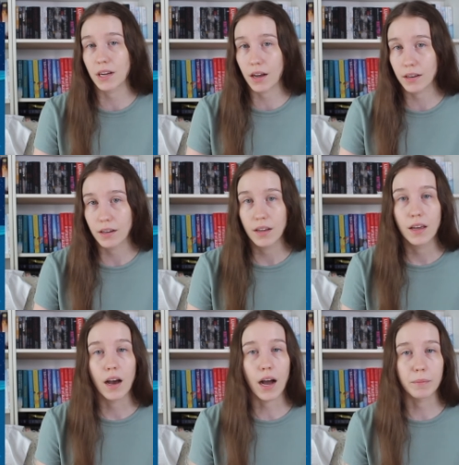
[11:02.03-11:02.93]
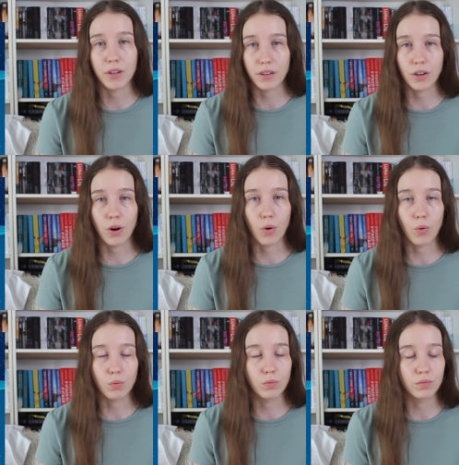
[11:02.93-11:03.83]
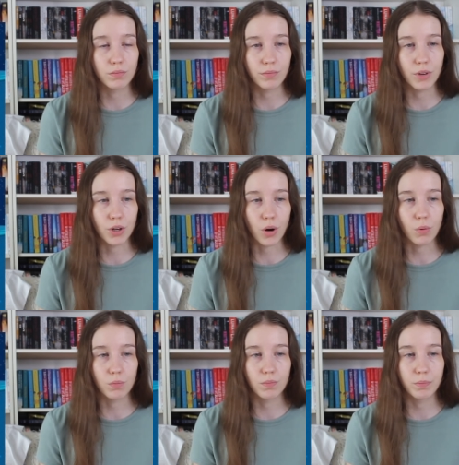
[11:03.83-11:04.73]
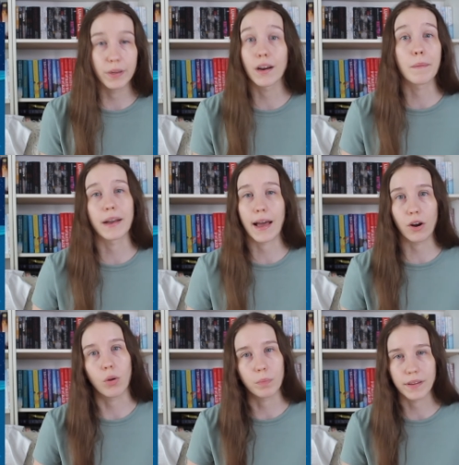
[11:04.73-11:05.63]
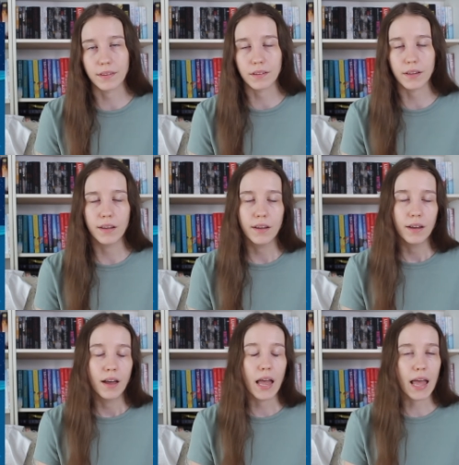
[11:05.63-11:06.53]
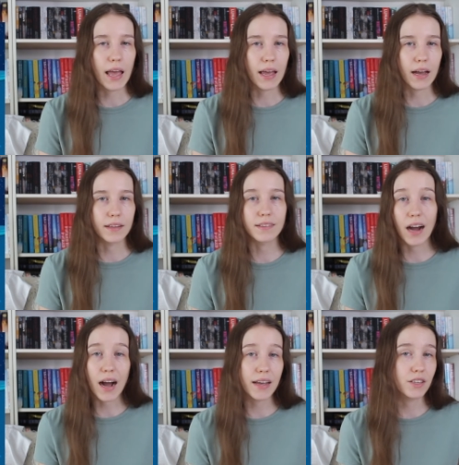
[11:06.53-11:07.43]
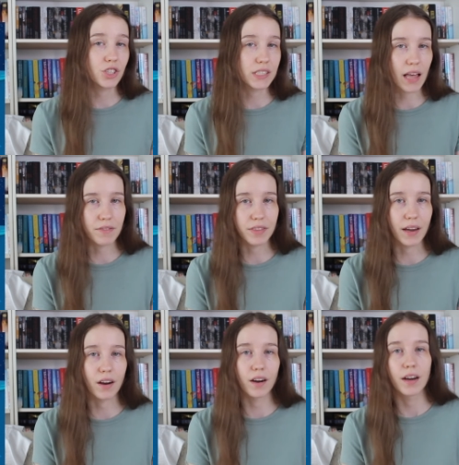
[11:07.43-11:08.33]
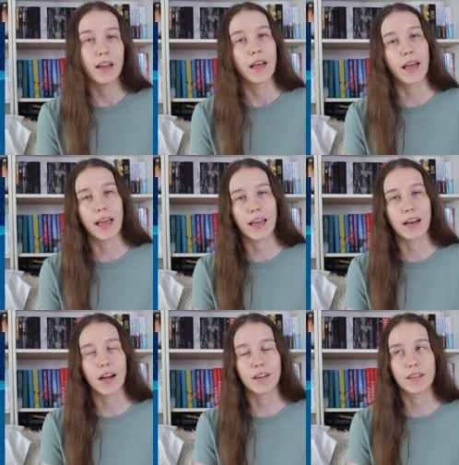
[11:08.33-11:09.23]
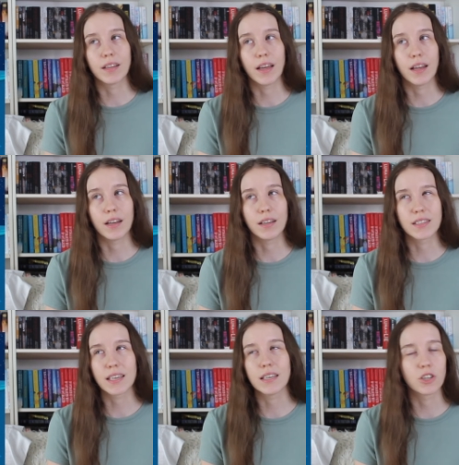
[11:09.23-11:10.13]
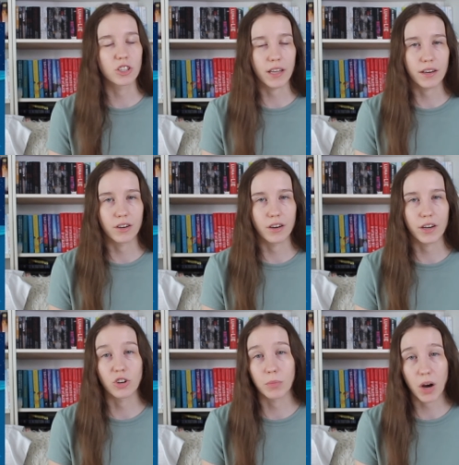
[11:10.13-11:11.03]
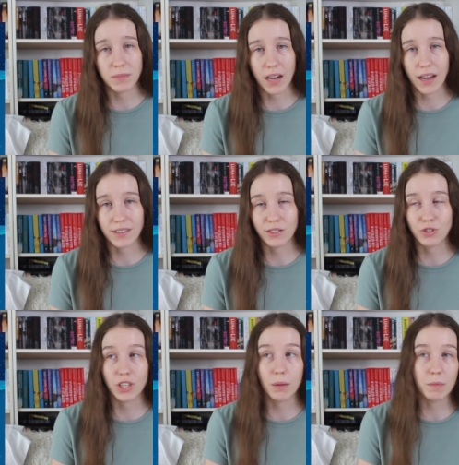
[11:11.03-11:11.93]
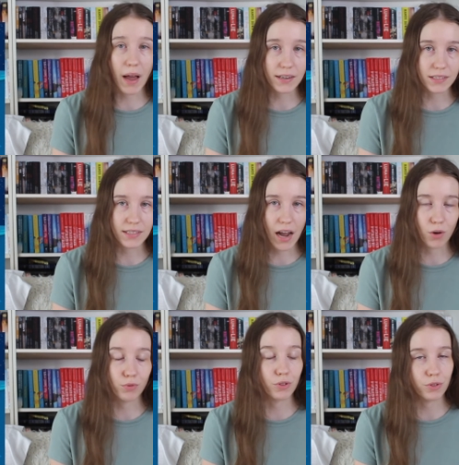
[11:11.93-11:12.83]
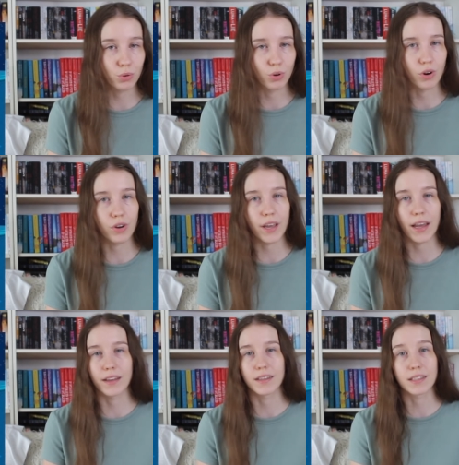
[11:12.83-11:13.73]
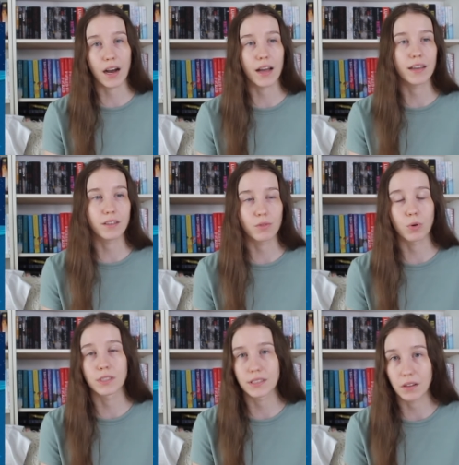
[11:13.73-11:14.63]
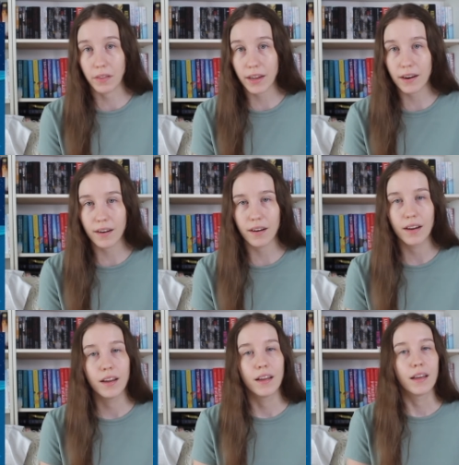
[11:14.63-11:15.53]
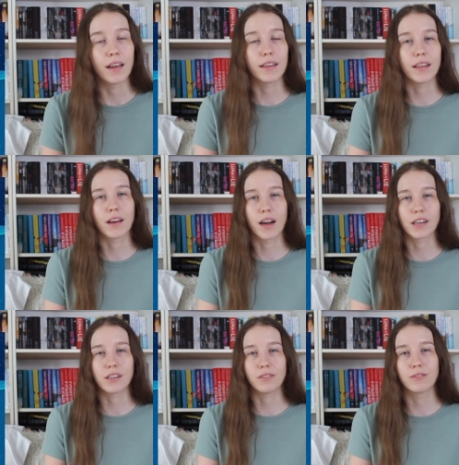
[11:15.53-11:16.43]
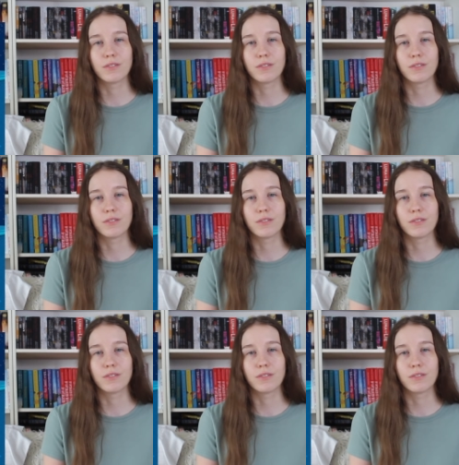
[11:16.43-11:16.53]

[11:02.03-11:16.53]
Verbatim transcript: done. I'm gonna go you know become an adult basically. And this guy is just left there and then it's like a year later and her mom dies so she comes back to the town for the funeral and this guy is of course still there and they kind of